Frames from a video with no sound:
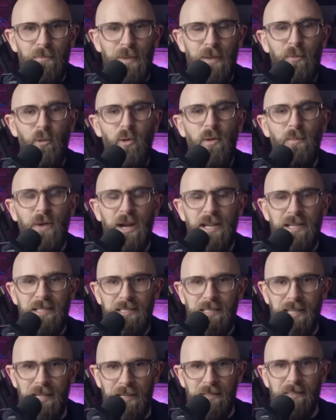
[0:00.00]
People will break
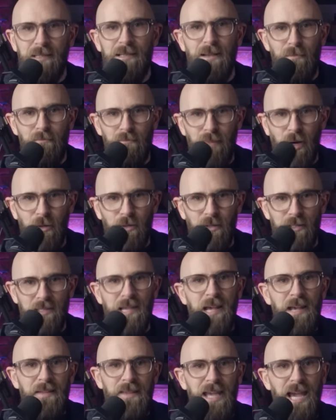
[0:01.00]
sinks, bowls,
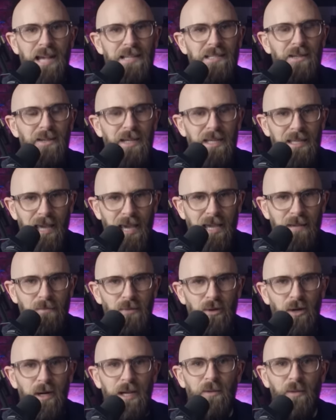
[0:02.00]
the case on a Game
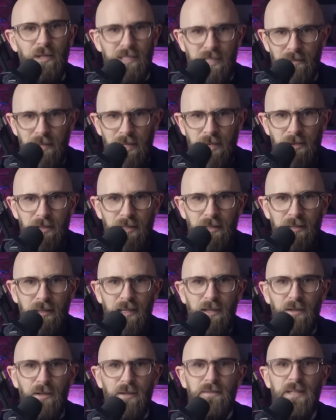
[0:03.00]
Boy, whatever you can
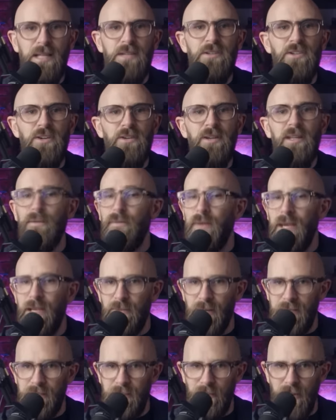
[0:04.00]
think of, then during the fake
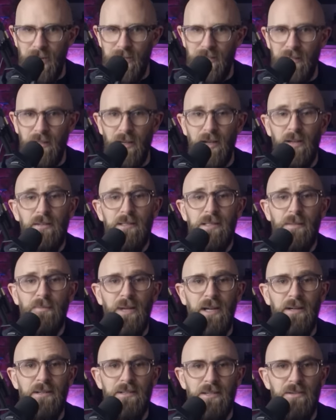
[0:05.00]
restoration, the holes are
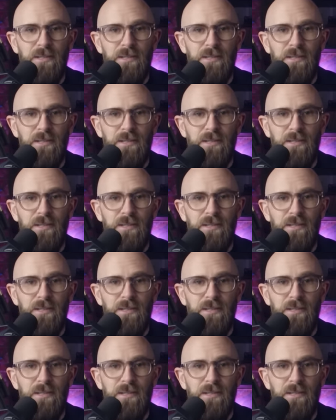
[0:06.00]
plugged